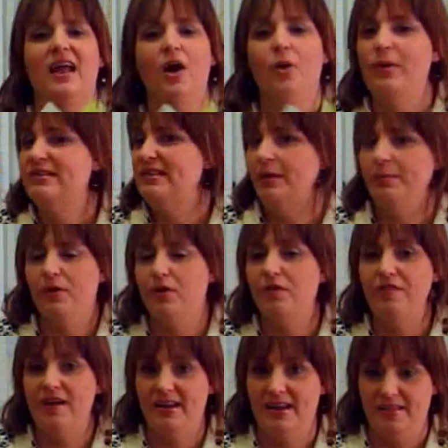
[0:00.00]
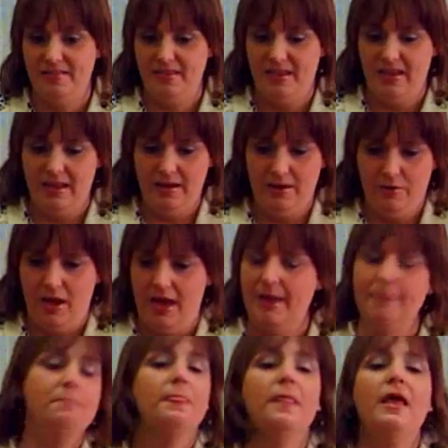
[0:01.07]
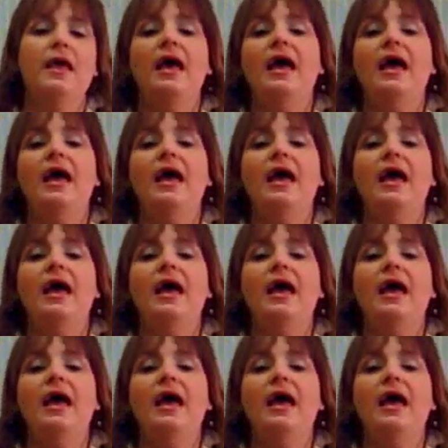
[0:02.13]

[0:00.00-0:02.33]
And I always tell them they're going to find out in the end, okay?